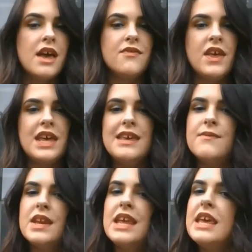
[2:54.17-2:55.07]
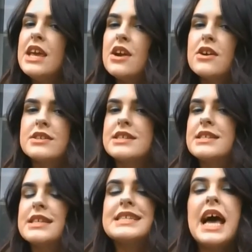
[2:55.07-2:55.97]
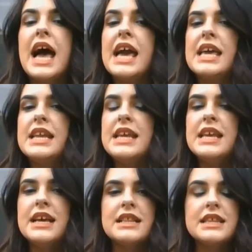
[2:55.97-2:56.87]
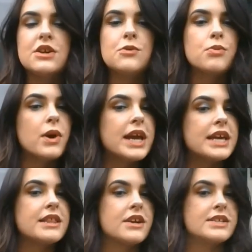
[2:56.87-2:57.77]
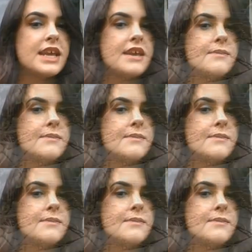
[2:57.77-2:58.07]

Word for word: If they even hear just a tiny little break in their dam,